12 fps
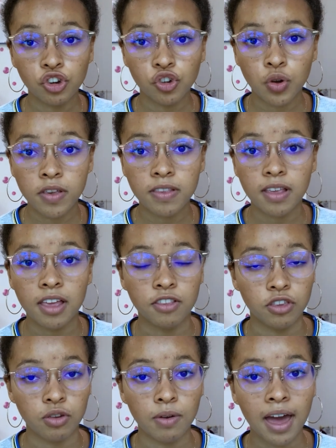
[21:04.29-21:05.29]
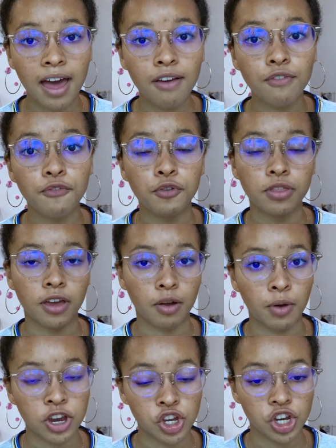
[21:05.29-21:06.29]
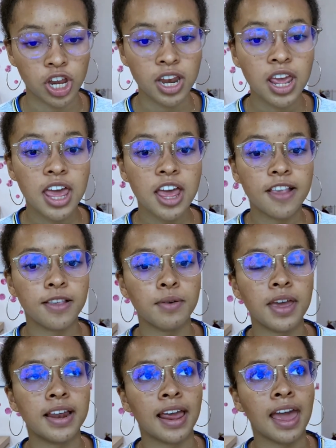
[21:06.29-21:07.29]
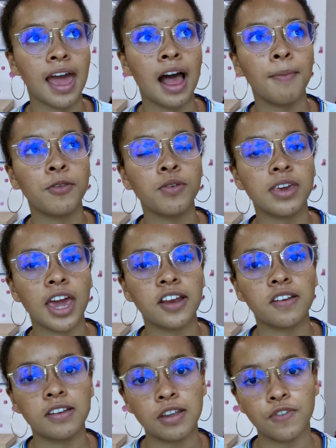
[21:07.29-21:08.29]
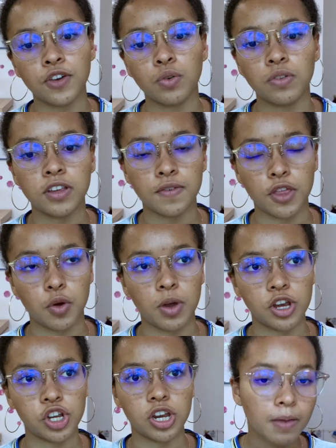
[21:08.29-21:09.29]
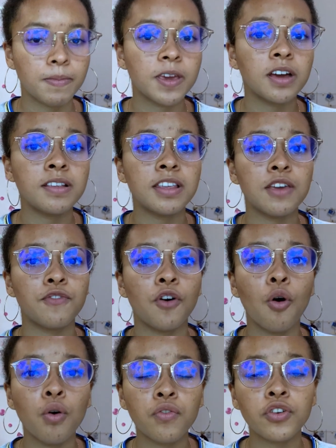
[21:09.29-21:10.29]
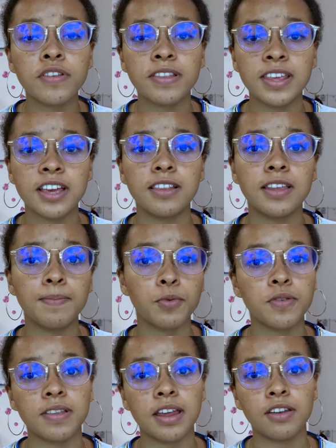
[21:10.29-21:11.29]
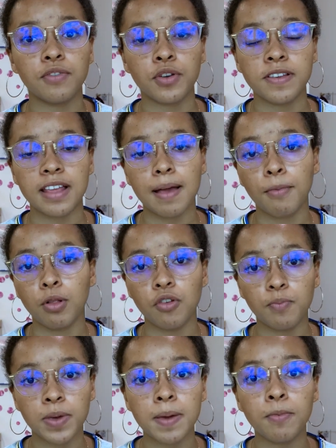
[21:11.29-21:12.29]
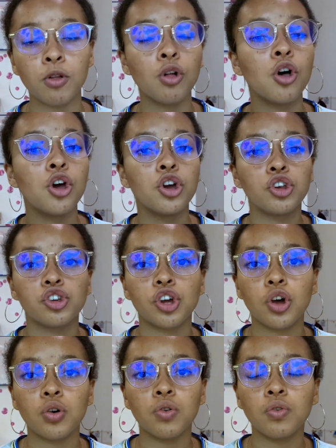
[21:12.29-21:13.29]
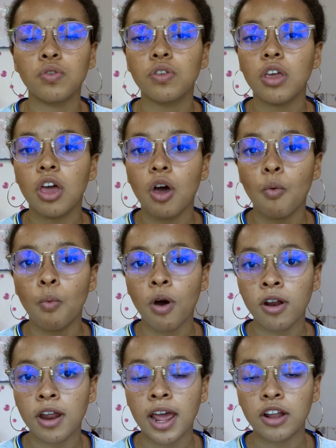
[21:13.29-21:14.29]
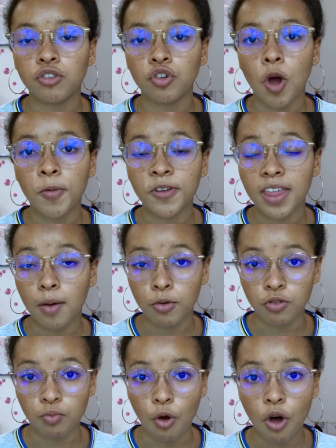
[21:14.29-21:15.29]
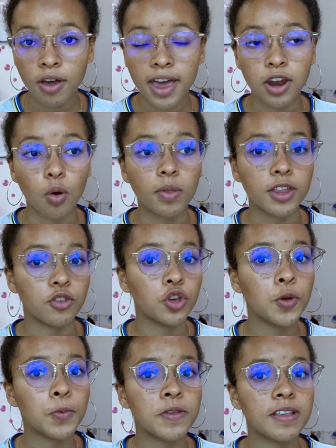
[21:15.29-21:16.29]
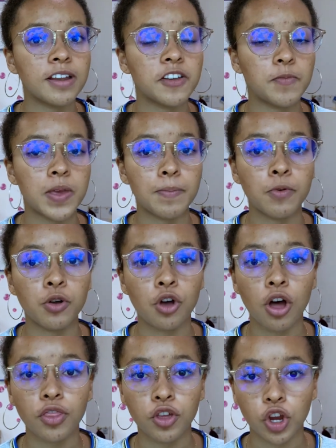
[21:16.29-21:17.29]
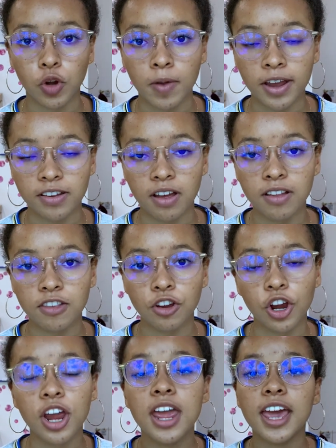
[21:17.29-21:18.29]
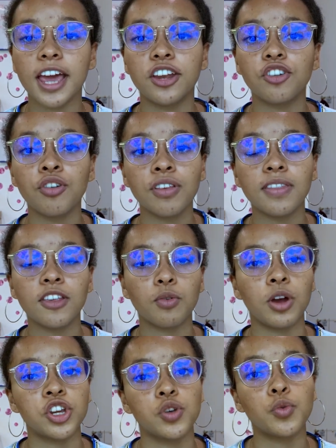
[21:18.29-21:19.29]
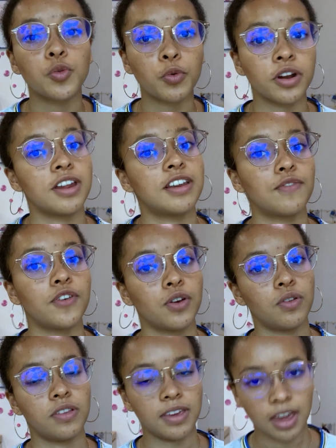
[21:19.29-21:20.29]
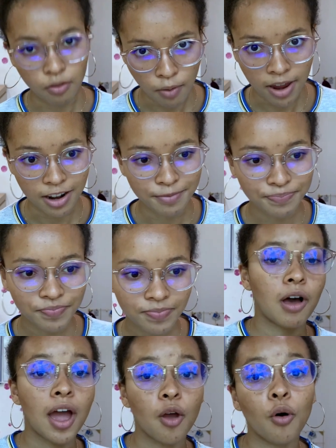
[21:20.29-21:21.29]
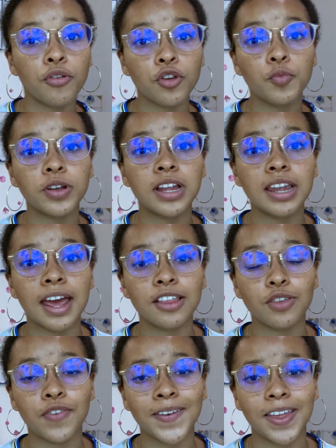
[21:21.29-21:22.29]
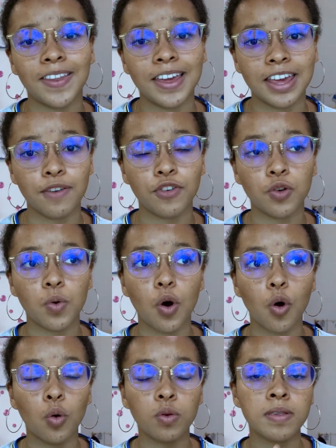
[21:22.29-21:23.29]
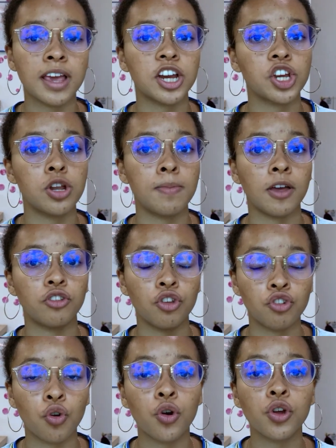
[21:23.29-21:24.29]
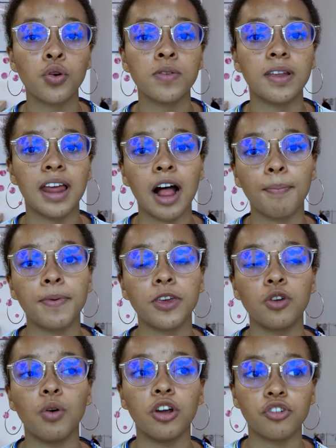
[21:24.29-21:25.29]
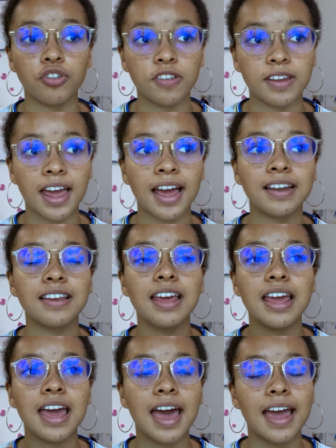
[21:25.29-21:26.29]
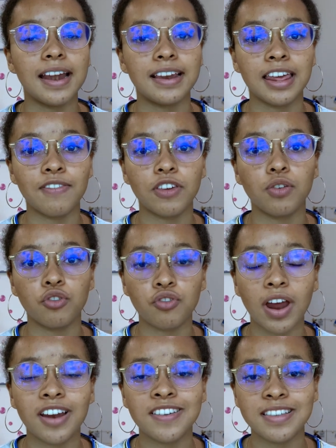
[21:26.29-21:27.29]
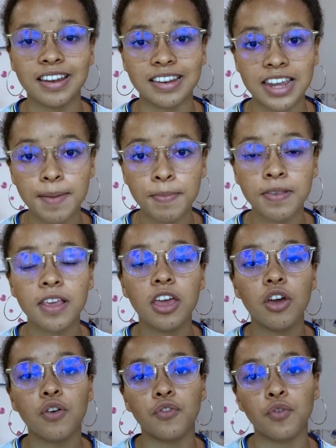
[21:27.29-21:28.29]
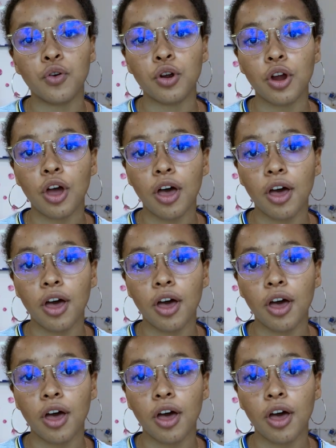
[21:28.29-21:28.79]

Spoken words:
choice as you have for that question, so it helps you gauge the difficulty of the question. Because if over 60%, for example, of people chose one answer option that was wrong and only 2% of people got the correct answer, it shows that this question was pretty difficult to get right. I also really like the fact that they give you a whole section about tutorials and helping you understand and giving you strategies and tips for